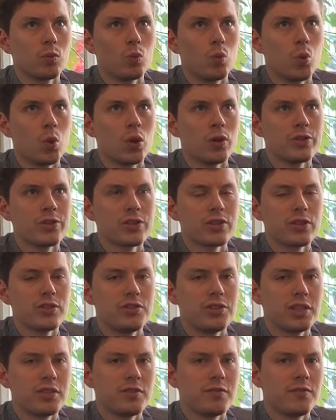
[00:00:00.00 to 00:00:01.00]
was
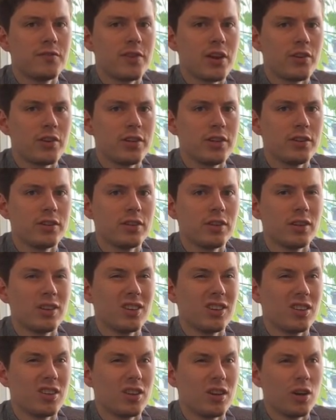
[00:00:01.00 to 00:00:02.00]
considered very
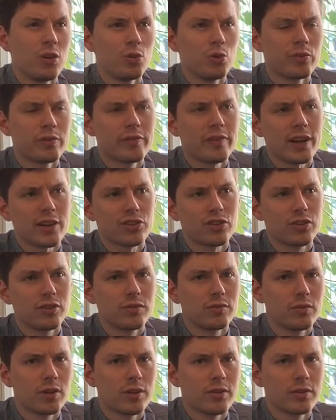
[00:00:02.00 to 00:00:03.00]

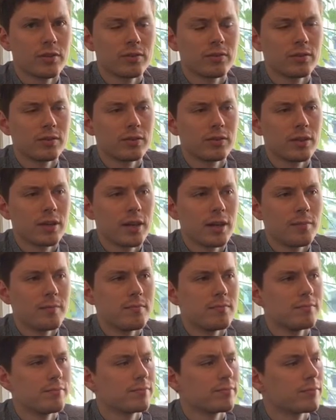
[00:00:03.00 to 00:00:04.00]
old-fashioned, rather um,
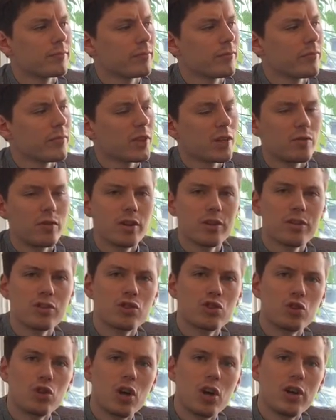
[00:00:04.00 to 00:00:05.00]
rather
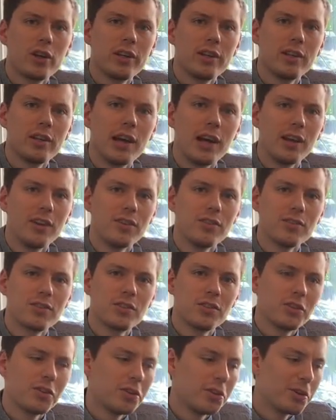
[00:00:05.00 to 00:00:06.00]
dry and
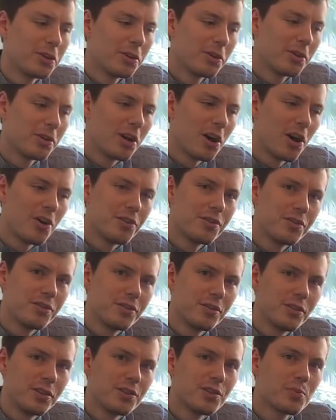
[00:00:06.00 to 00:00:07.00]

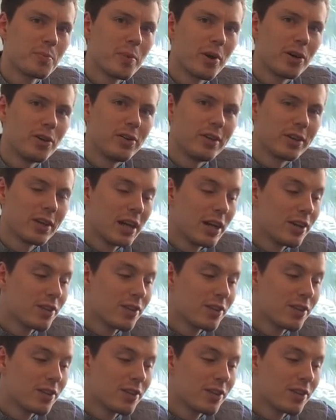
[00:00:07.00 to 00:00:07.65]
uninspiring.